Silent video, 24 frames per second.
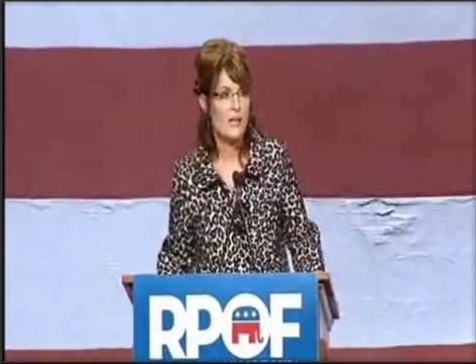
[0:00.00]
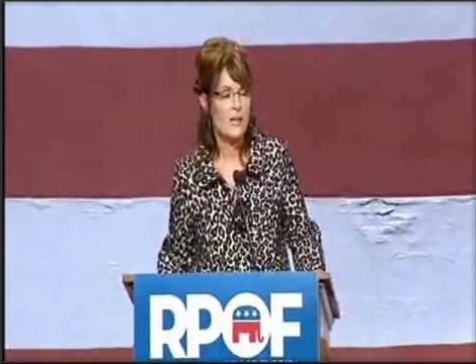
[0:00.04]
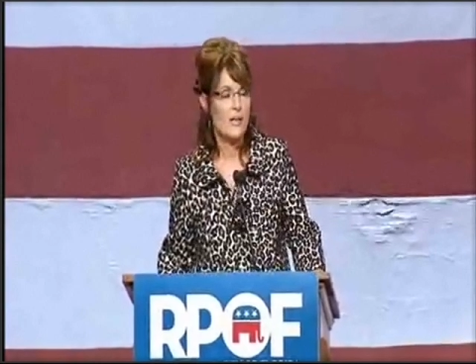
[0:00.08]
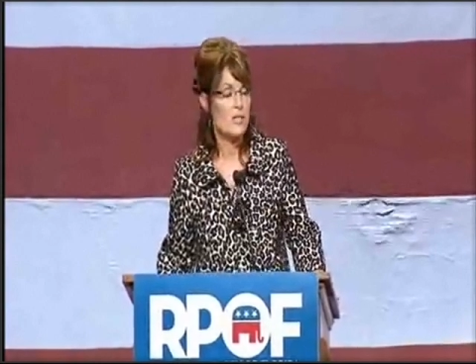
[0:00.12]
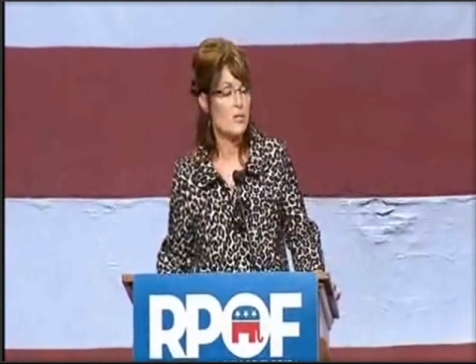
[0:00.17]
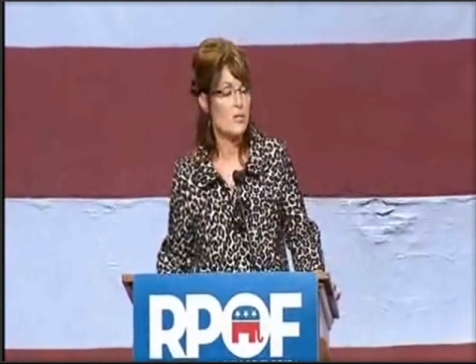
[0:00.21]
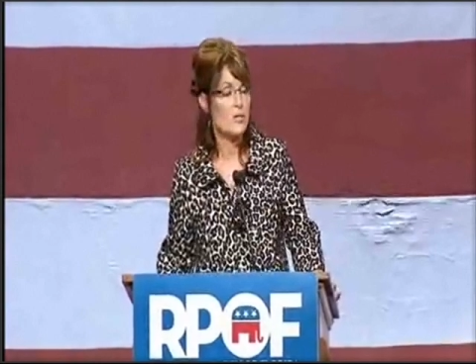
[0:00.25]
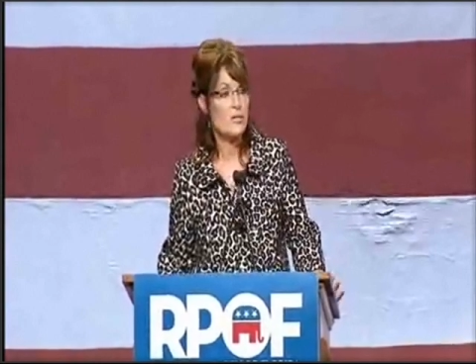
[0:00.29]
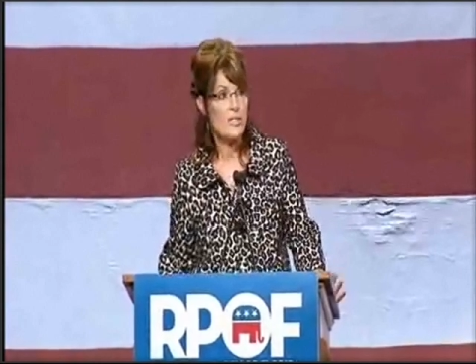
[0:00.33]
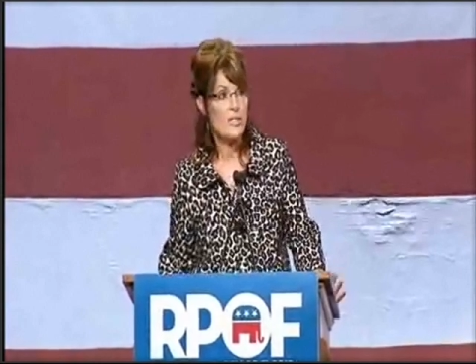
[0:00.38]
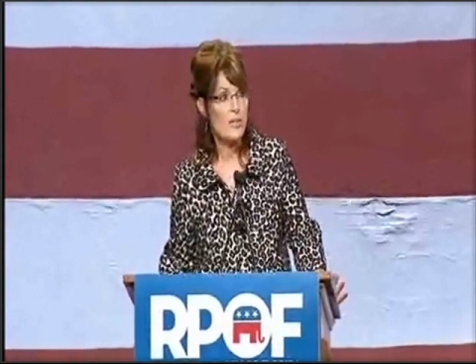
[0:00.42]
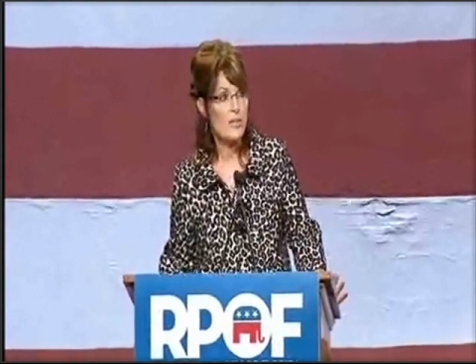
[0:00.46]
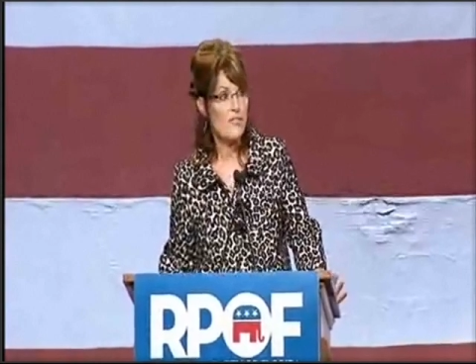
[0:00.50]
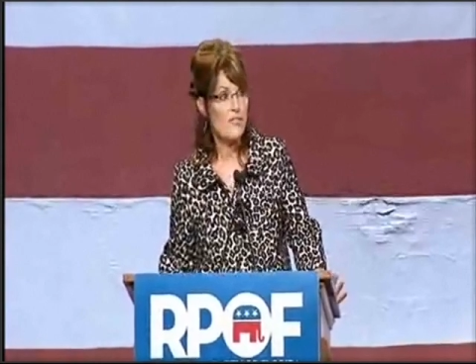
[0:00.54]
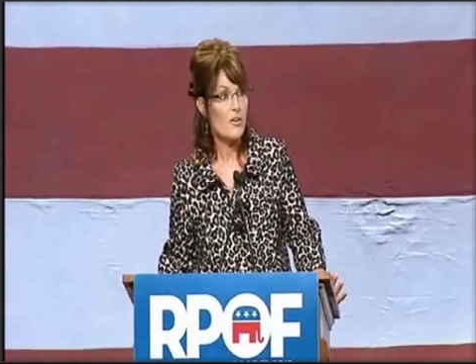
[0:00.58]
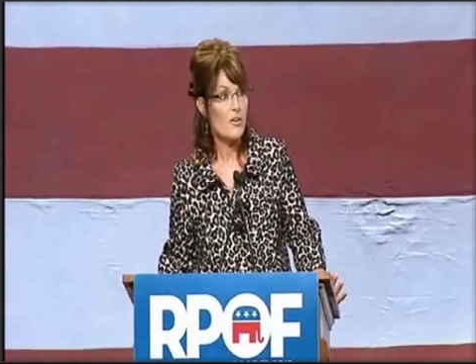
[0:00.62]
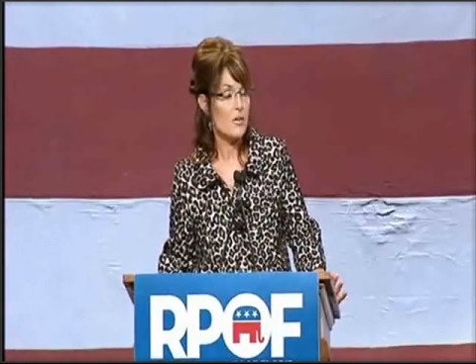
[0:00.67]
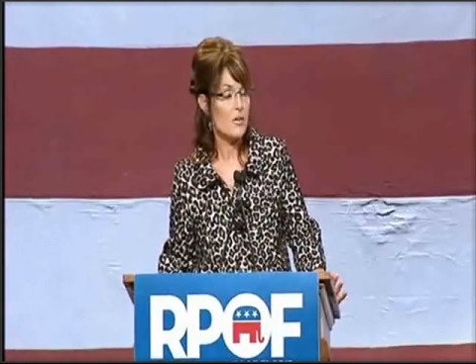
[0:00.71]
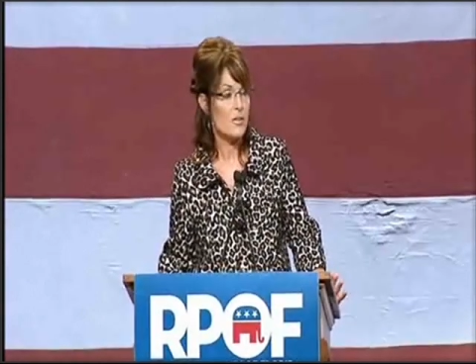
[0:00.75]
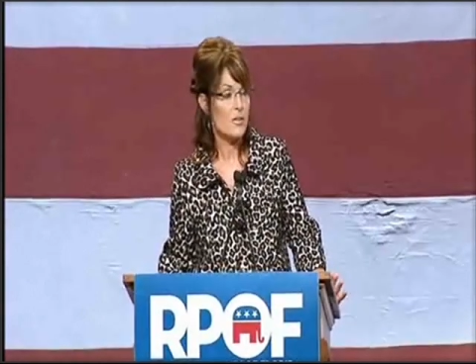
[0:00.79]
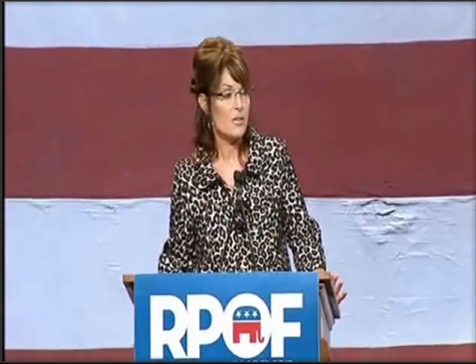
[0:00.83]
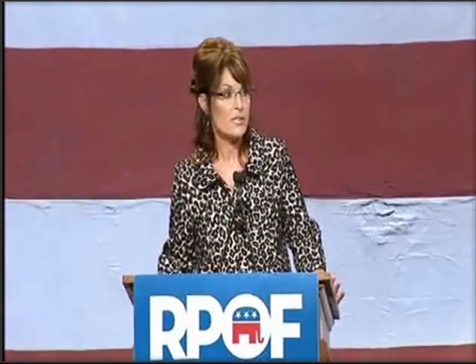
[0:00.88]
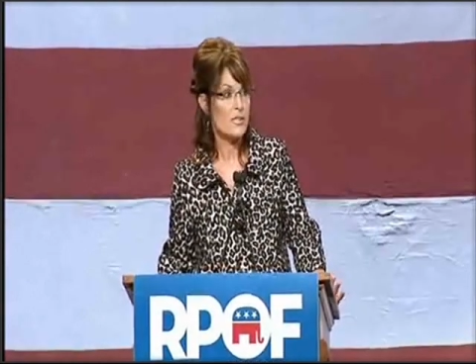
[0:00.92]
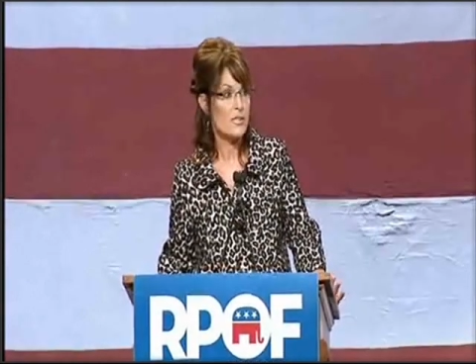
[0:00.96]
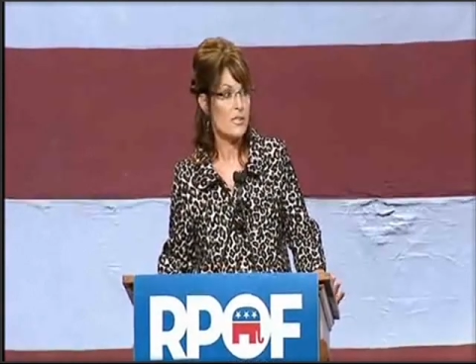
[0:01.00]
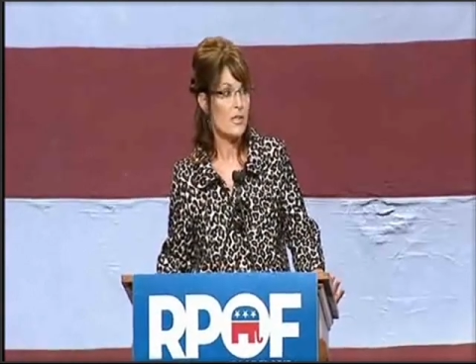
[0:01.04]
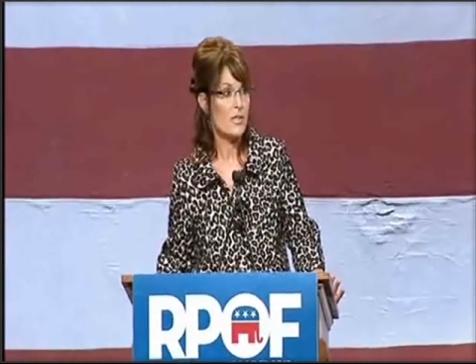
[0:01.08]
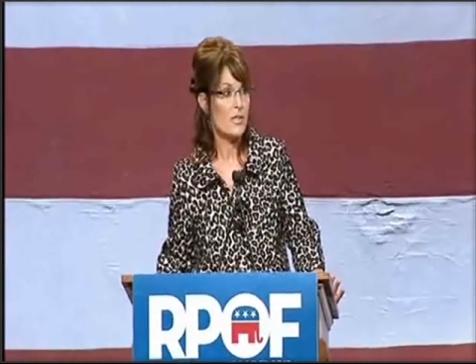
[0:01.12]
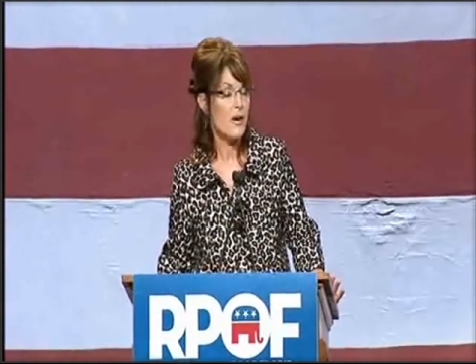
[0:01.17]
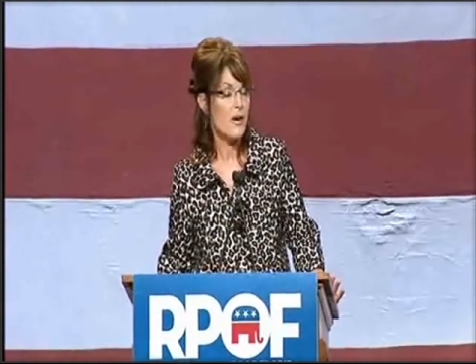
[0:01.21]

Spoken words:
too difficult in a